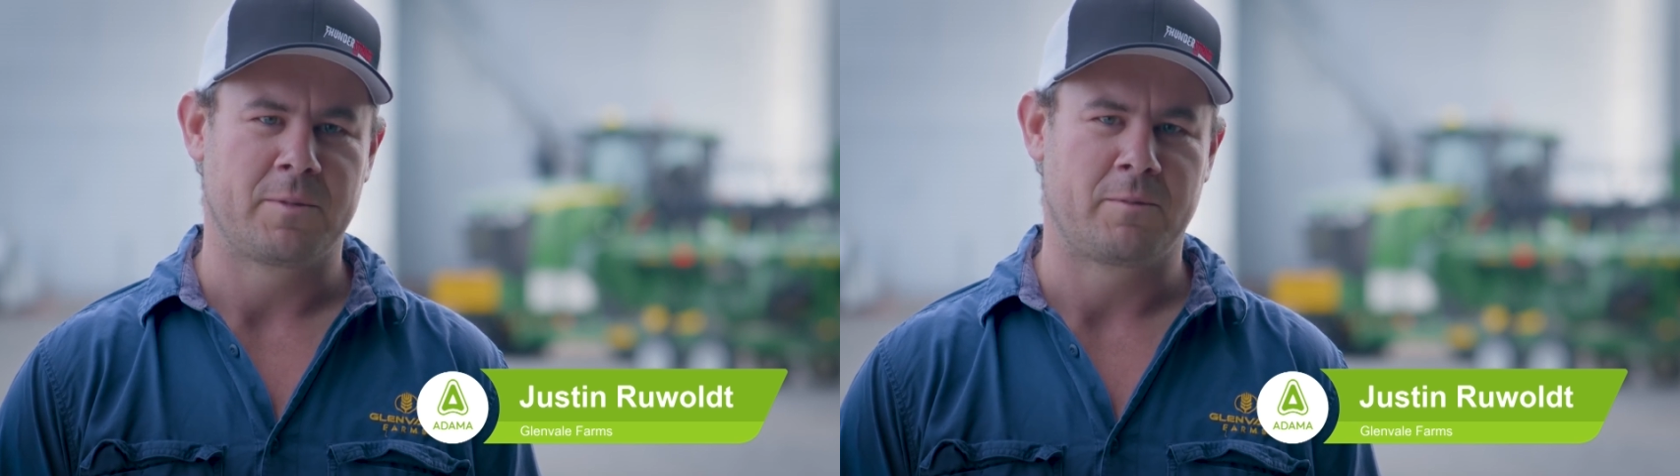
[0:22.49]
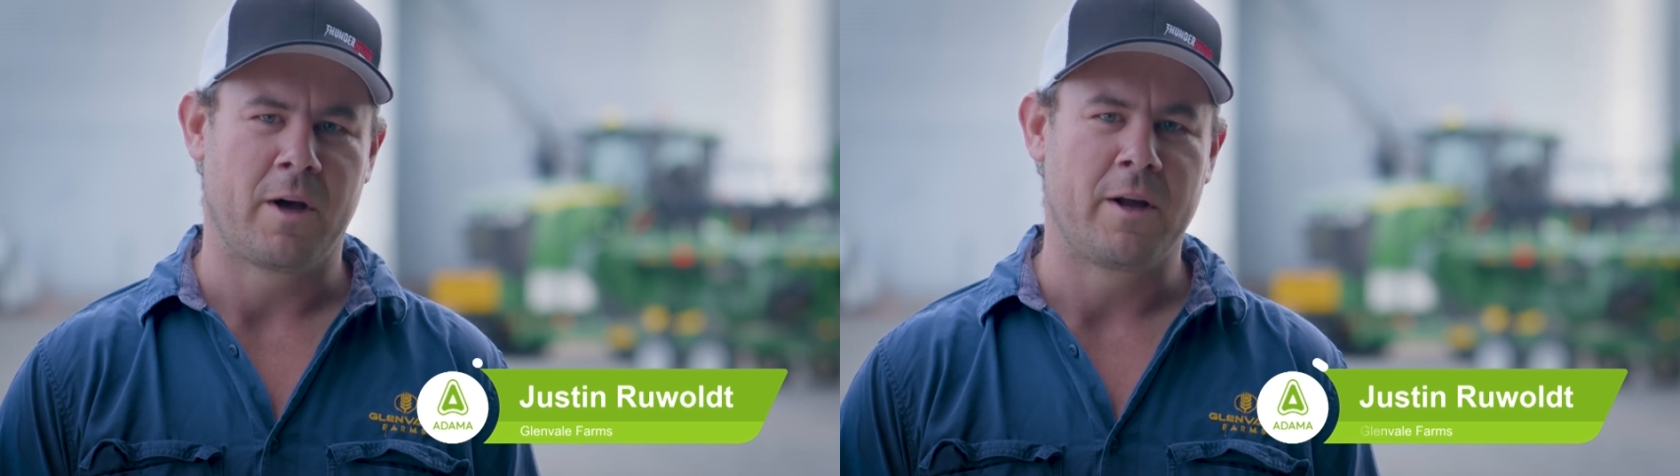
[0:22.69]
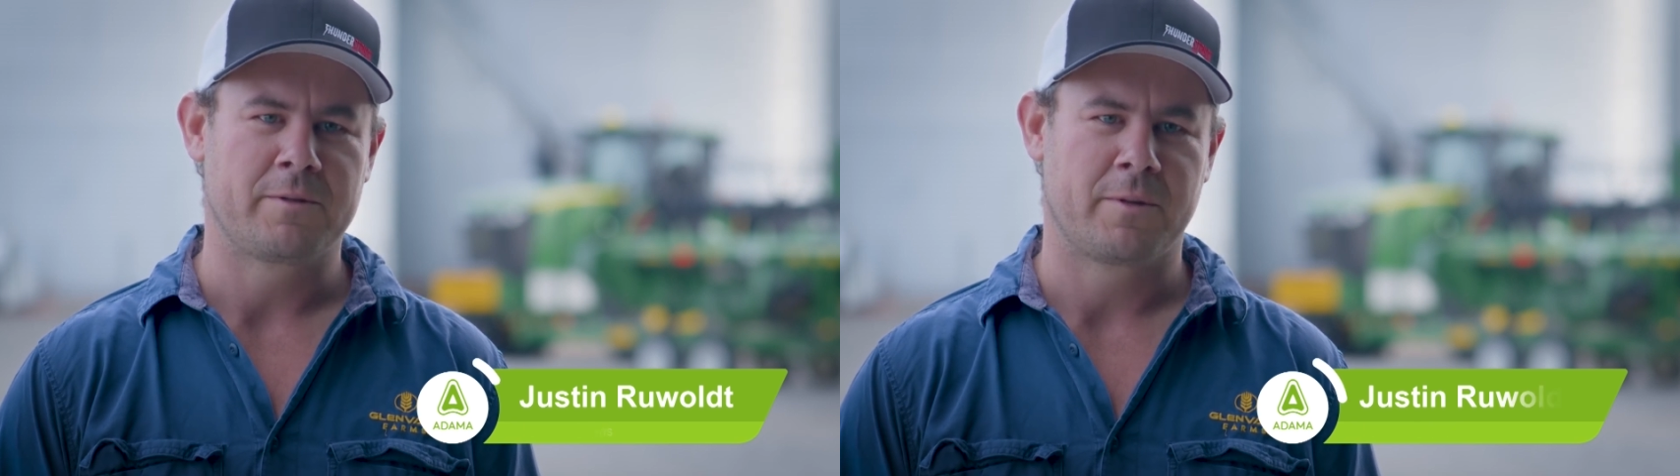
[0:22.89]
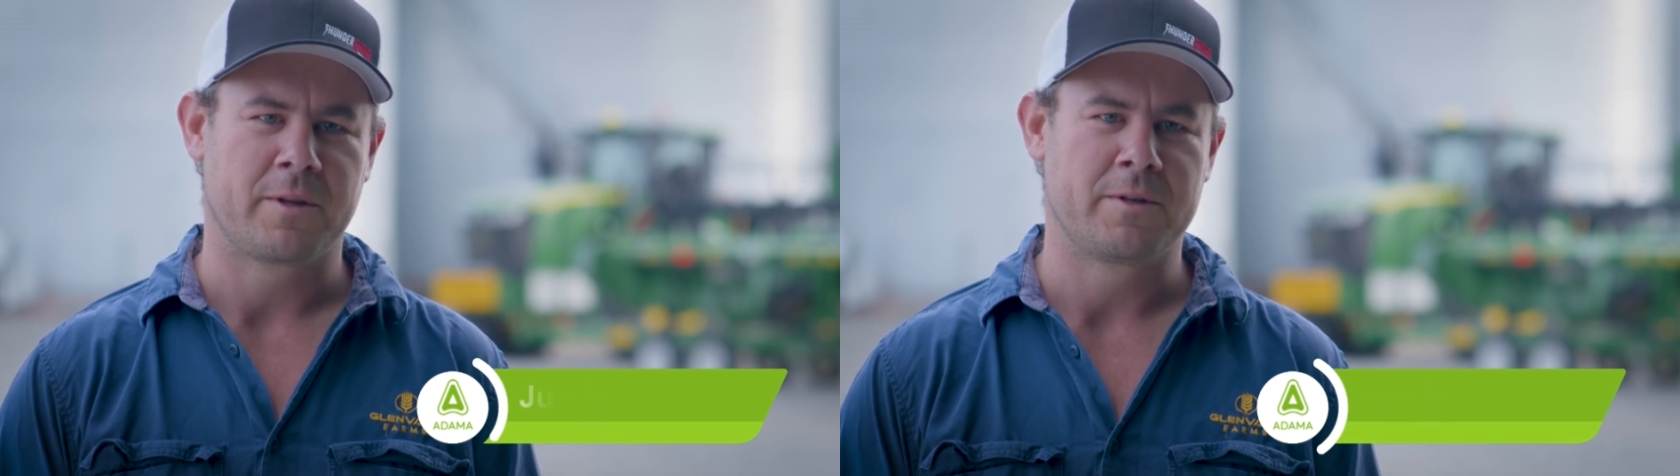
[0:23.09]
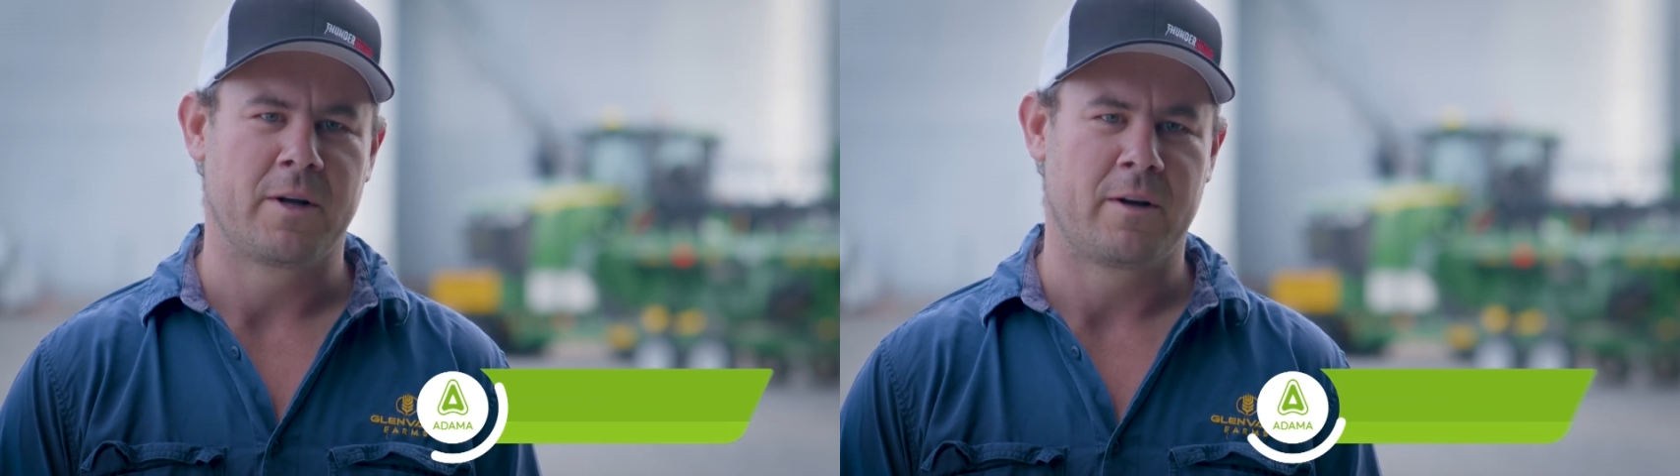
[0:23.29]
approach with
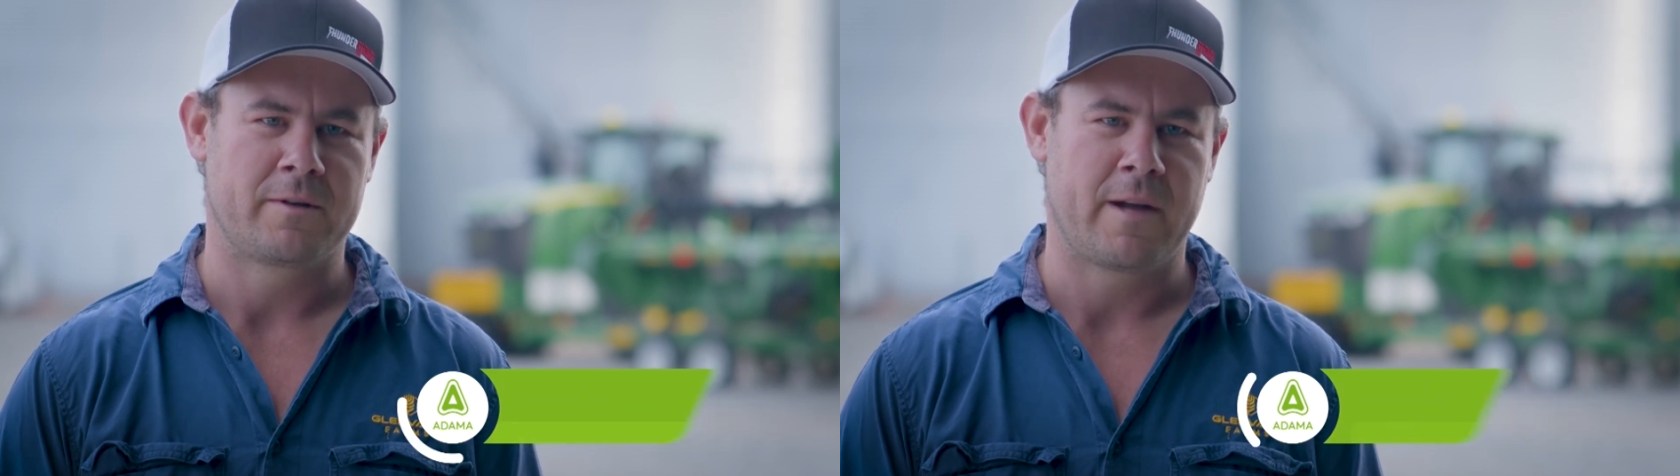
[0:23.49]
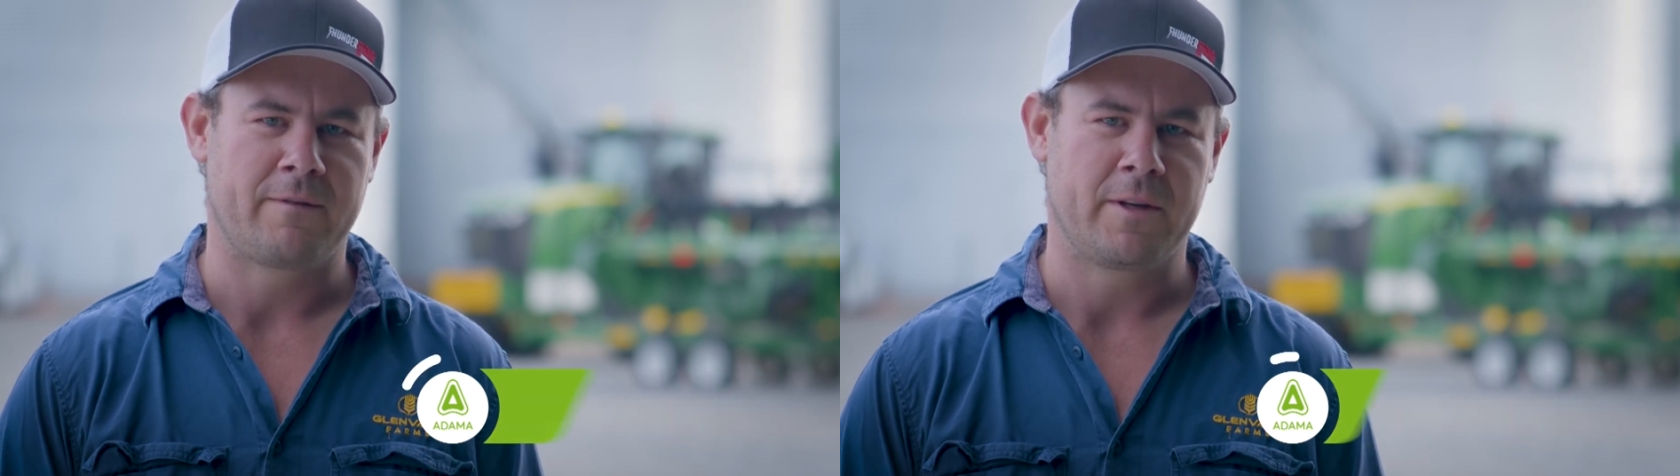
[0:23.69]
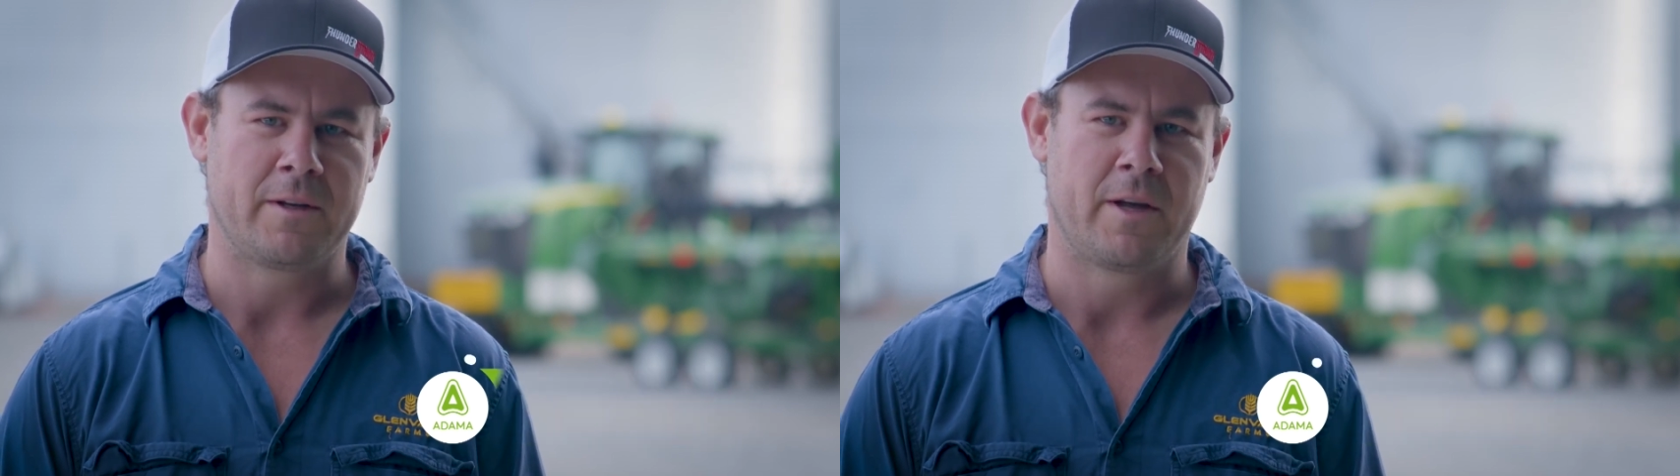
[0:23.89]
controlled traffic,